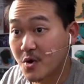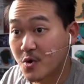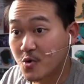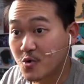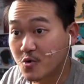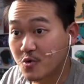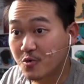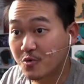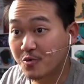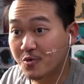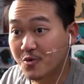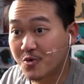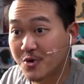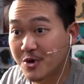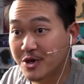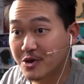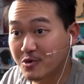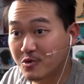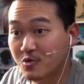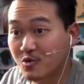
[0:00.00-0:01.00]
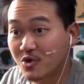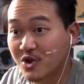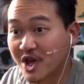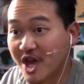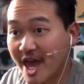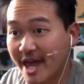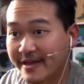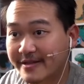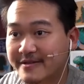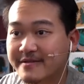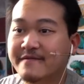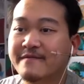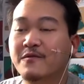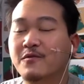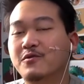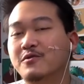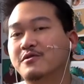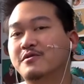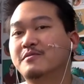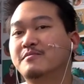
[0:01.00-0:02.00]
Uryuken
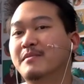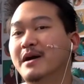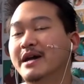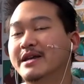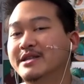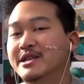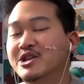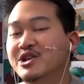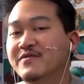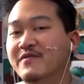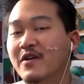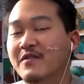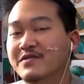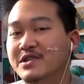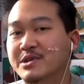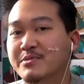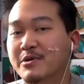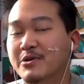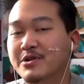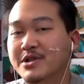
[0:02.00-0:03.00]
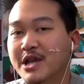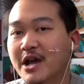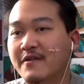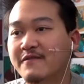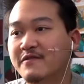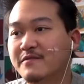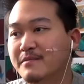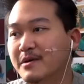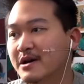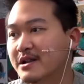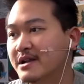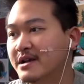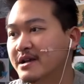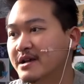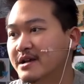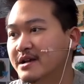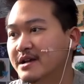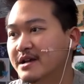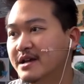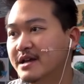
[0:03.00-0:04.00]
for my Digivolving Spirits Alphamon.
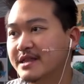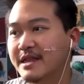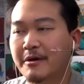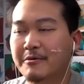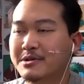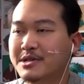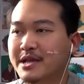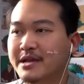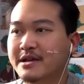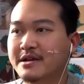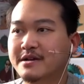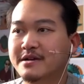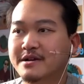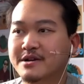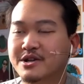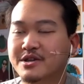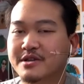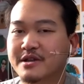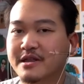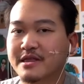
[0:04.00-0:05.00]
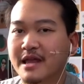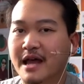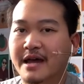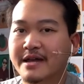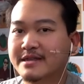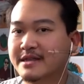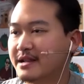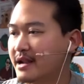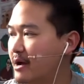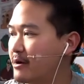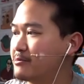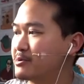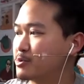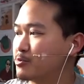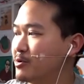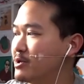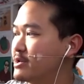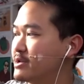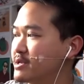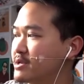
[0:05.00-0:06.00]
That was like a line that I was
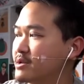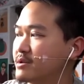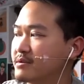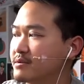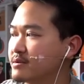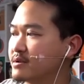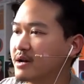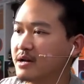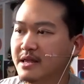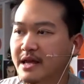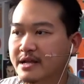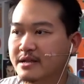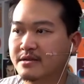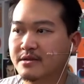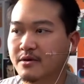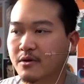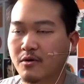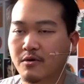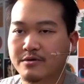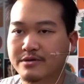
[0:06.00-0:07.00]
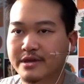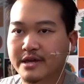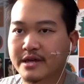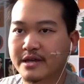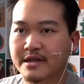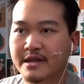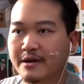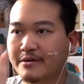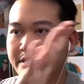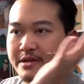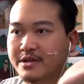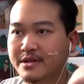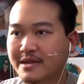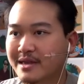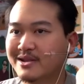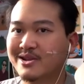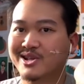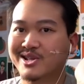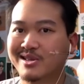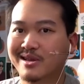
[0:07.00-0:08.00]
willing to collect the whole thing, and now they
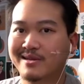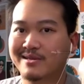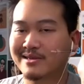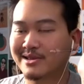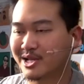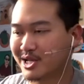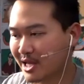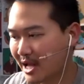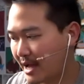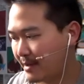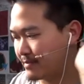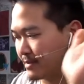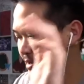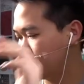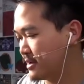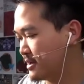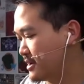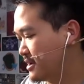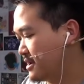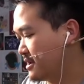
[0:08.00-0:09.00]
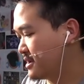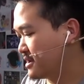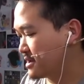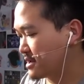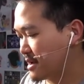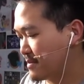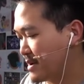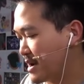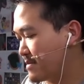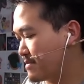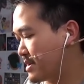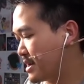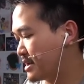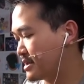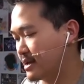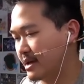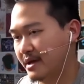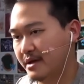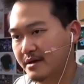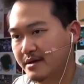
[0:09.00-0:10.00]
just suddenly stopped? Come on,
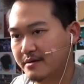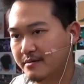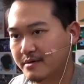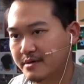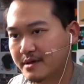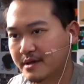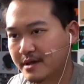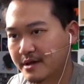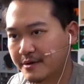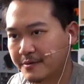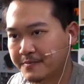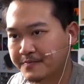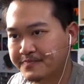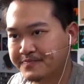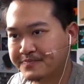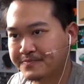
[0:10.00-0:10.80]
Bandai. What the hell?